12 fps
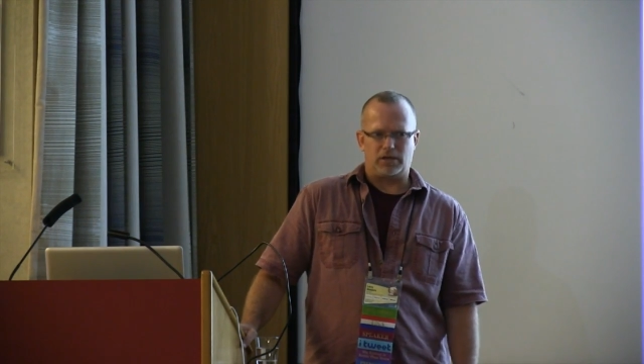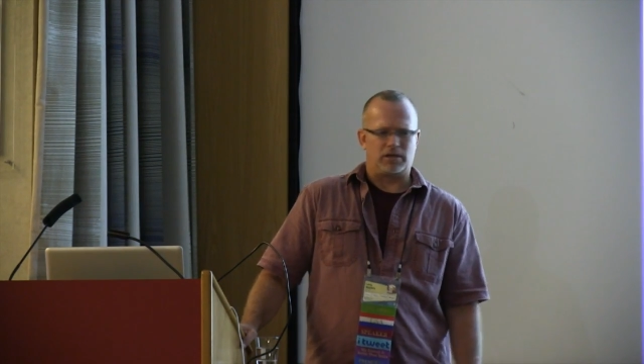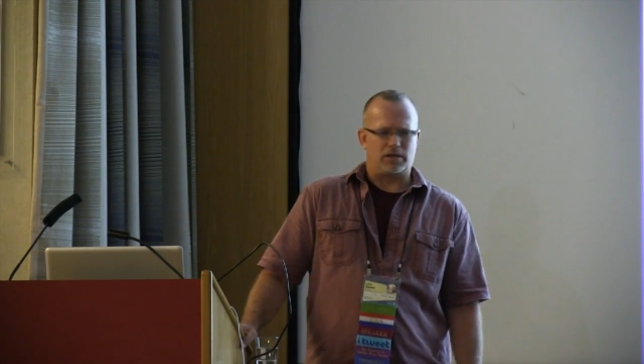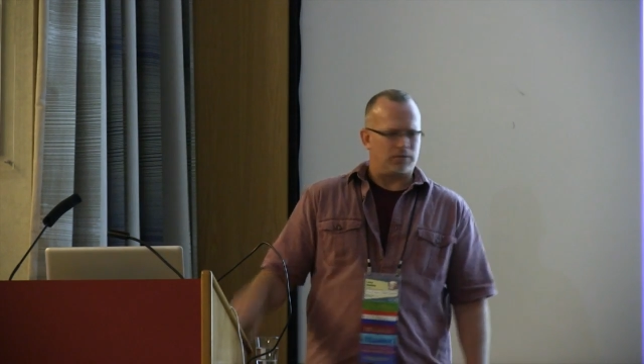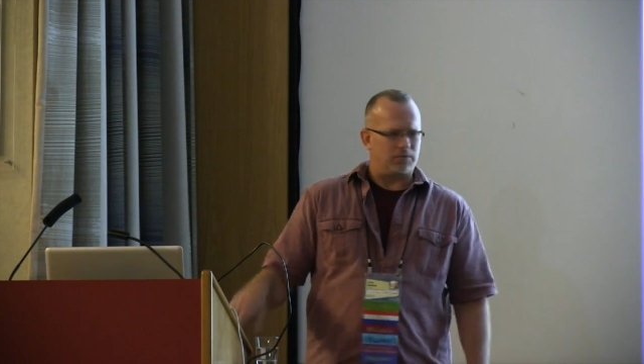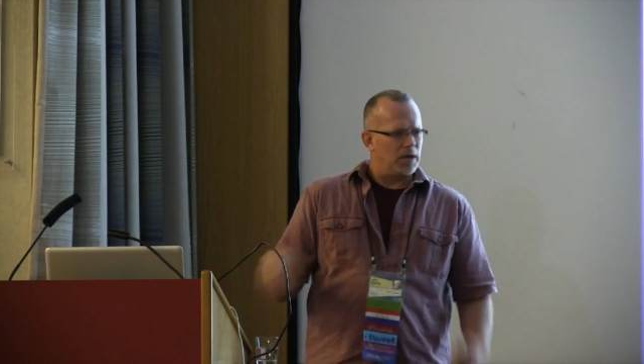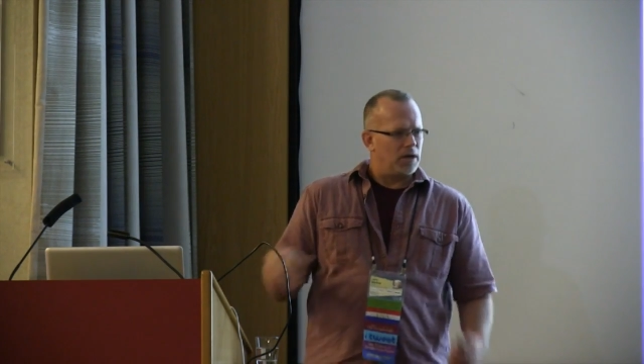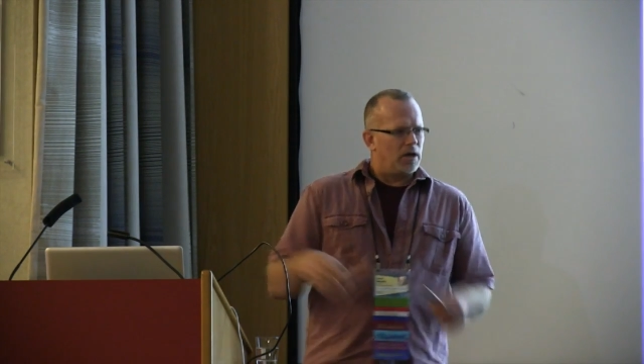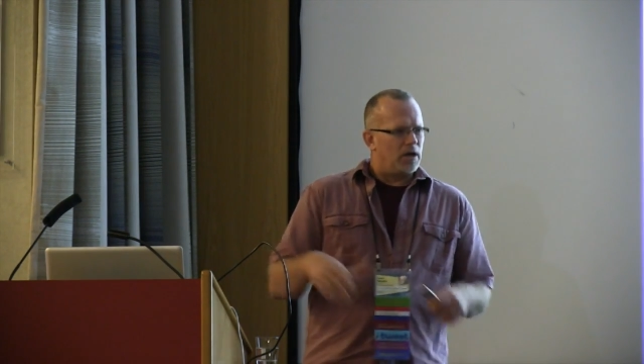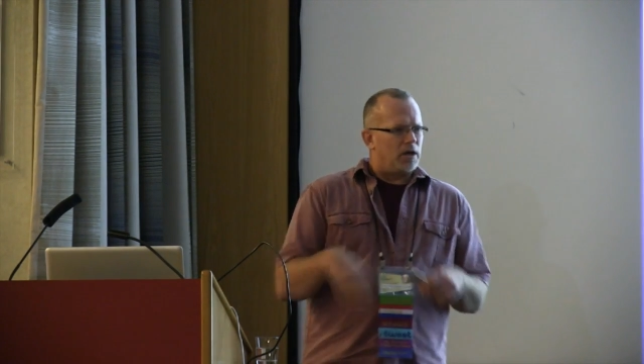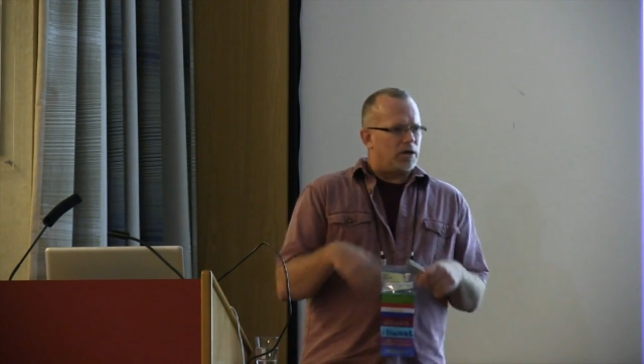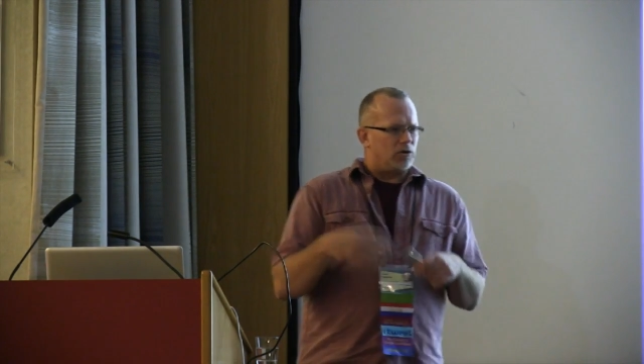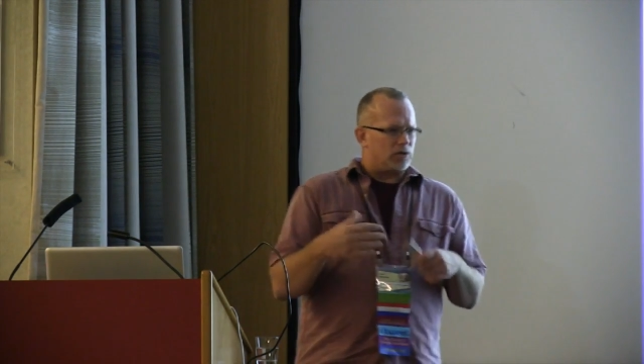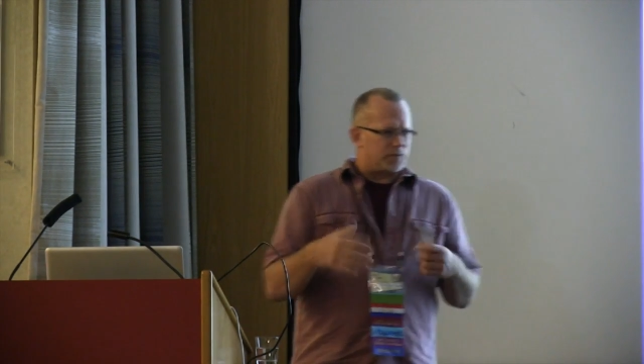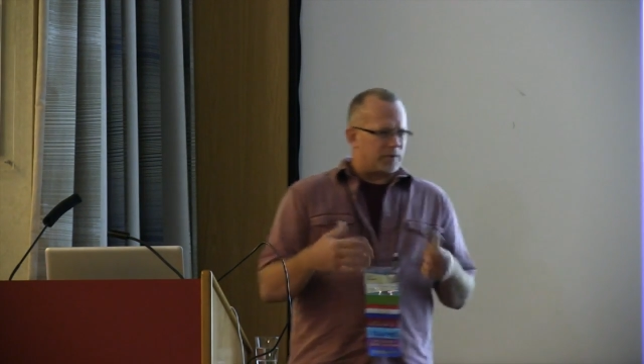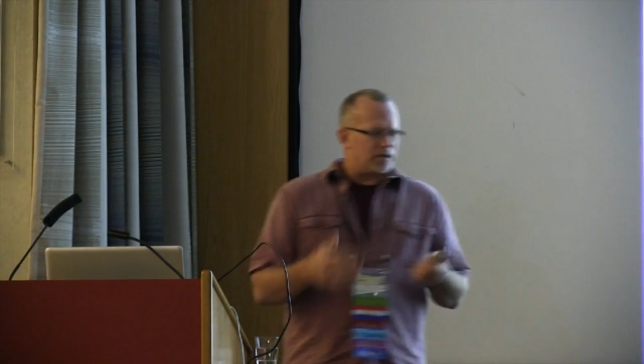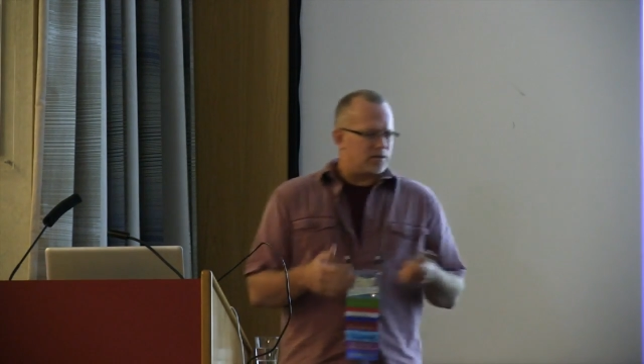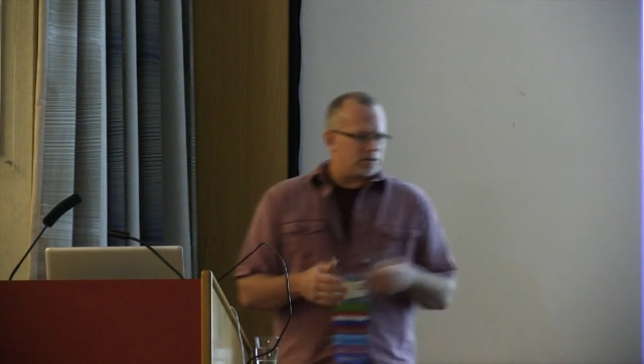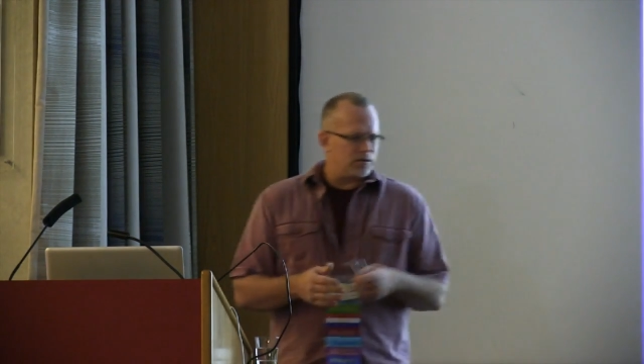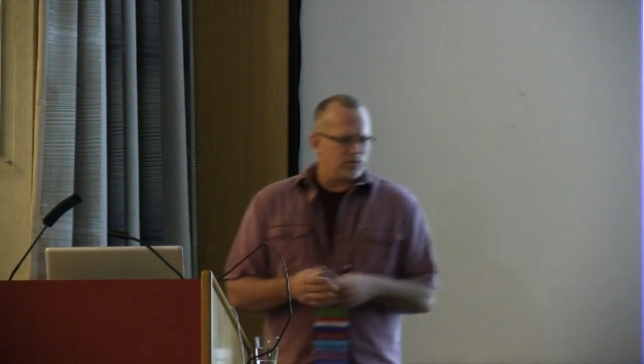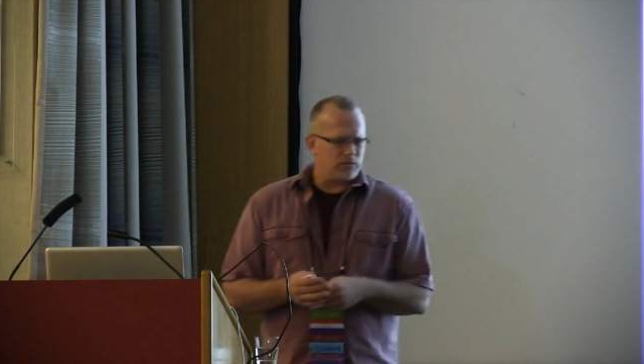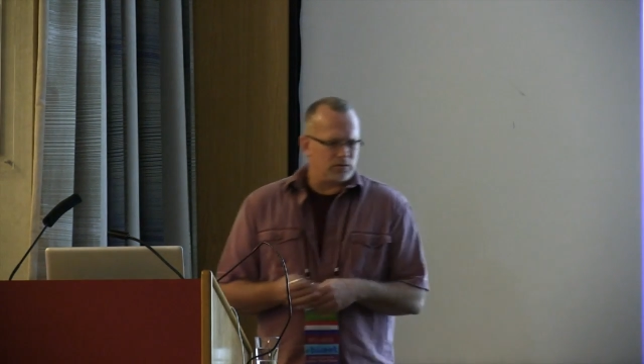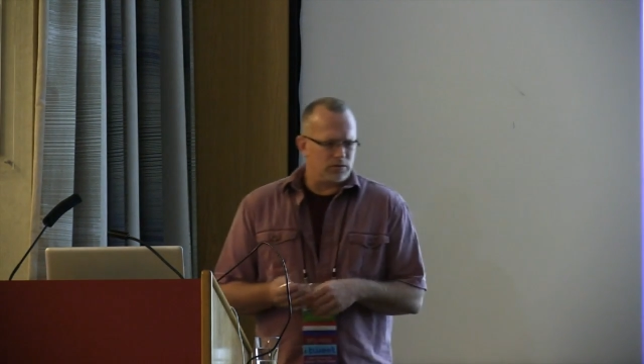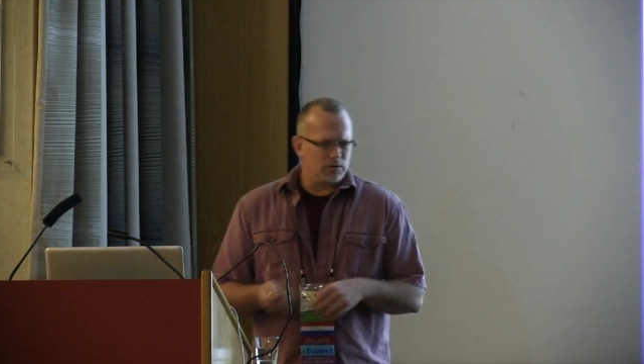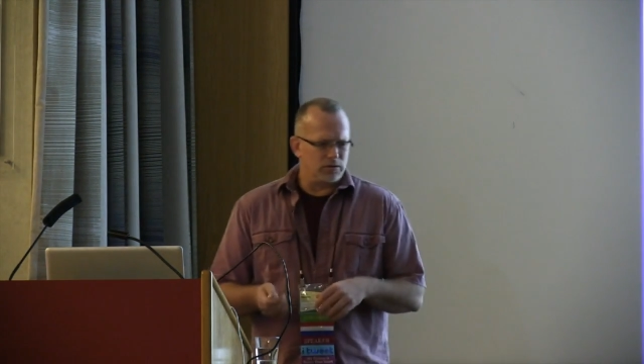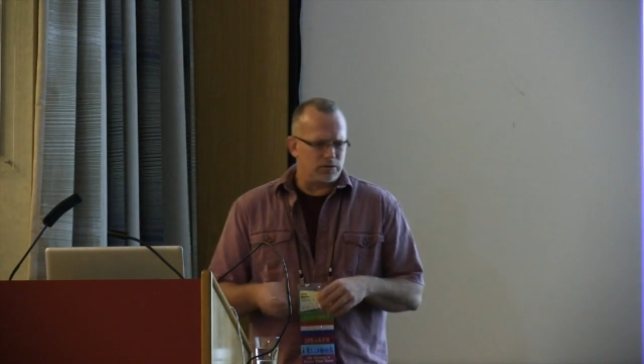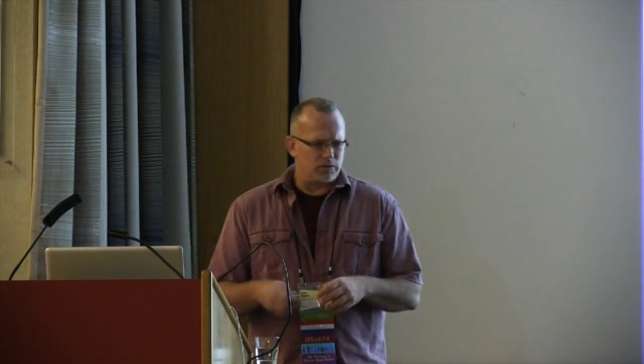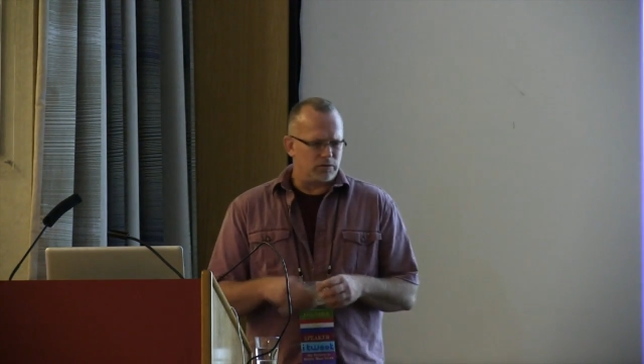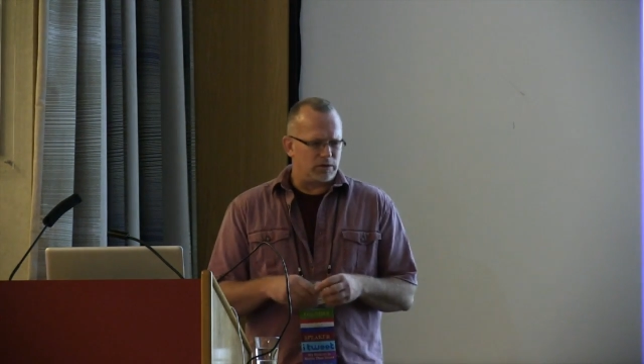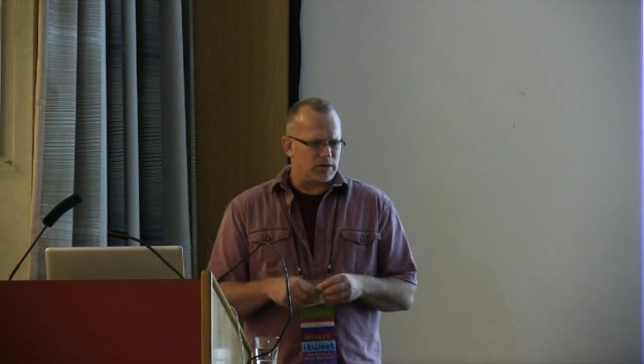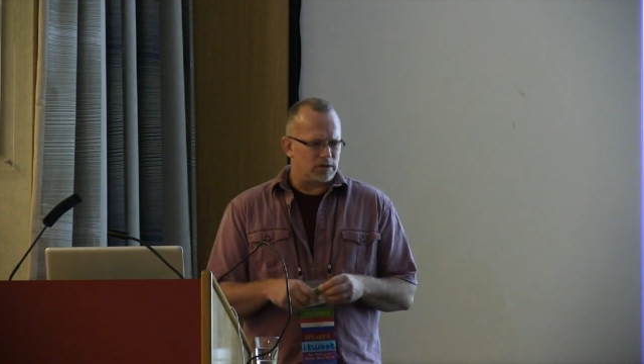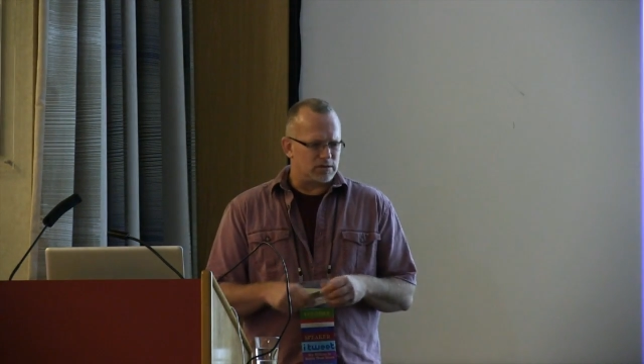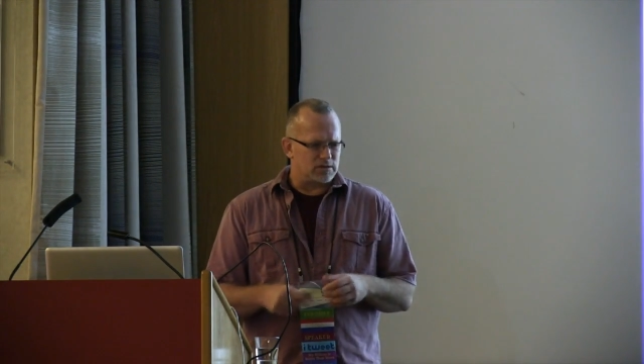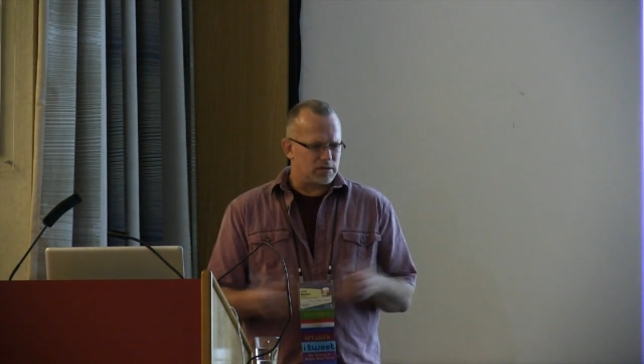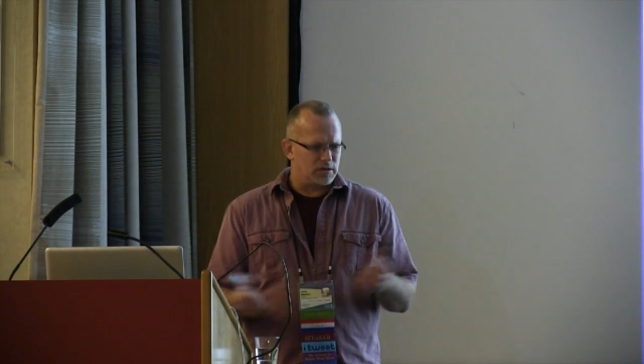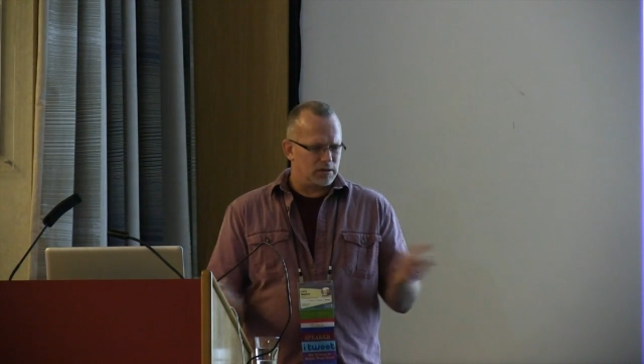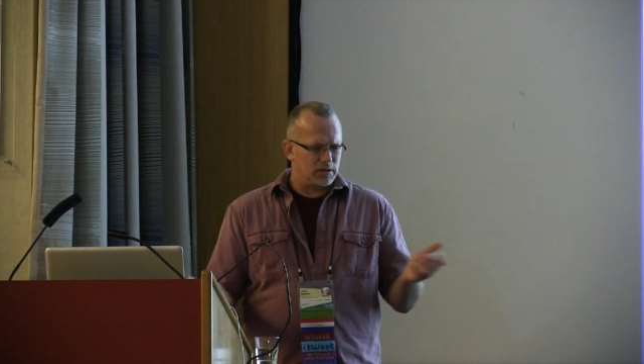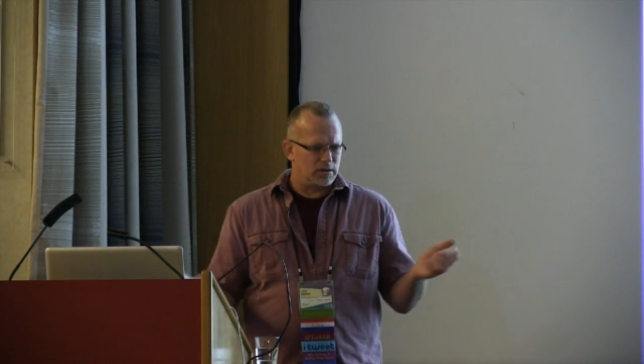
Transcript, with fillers: And then, you know, as we continued doing this,